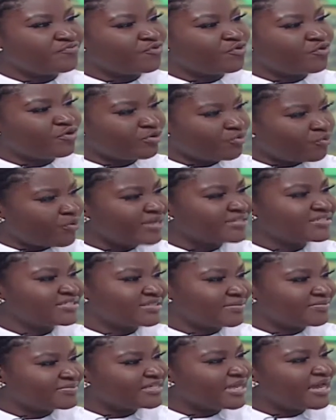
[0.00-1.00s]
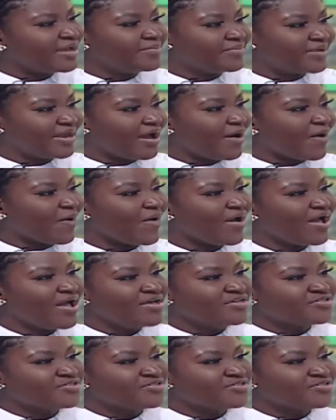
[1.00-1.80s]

for quite some time now. Mm.